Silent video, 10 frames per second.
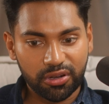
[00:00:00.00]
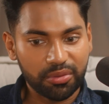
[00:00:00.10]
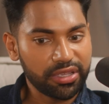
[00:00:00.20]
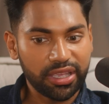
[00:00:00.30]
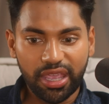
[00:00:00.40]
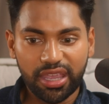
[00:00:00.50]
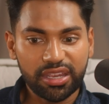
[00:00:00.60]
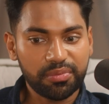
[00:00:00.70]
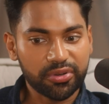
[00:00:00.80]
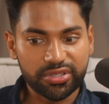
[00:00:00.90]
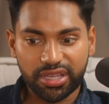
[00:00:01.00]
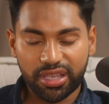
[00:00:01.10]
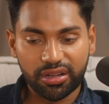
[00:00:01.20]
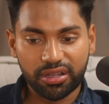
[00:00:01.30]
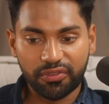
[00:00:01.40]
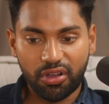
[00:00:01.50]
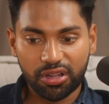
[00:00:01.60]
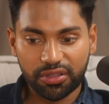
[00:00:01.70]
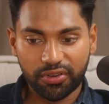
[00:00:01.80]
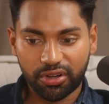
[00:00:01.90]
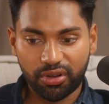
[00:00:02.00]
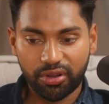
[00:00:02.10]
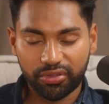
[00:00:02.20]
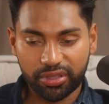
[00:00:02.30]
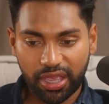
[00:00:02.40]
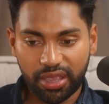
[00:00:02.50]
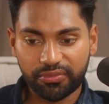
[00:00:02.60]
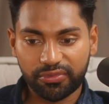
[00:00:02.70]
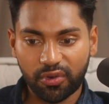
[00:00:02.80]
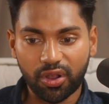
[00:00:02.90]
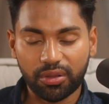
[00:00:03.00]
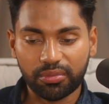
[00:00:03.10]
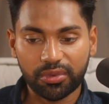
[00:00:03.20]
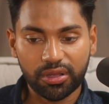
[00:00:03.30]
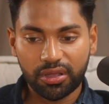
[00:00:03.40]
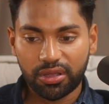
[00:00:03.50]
Also, like 80% of all of our growth came from